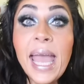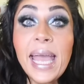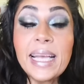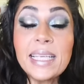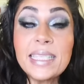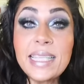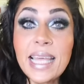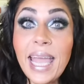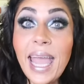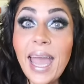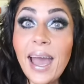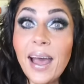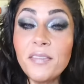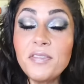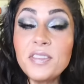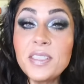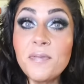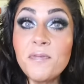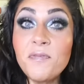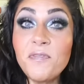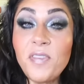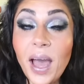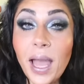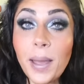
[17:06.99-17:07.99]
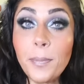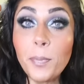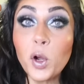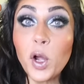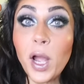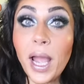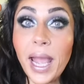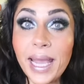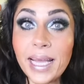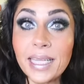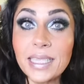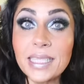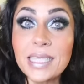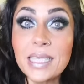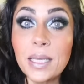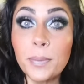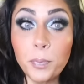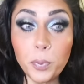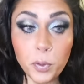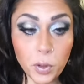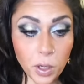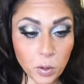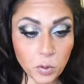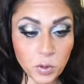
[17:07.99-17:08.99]
is they have some fiber and
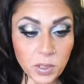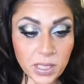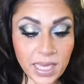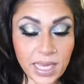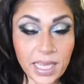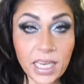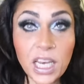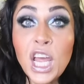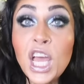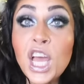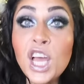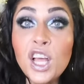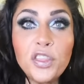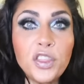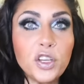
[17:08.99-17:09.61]
some protein.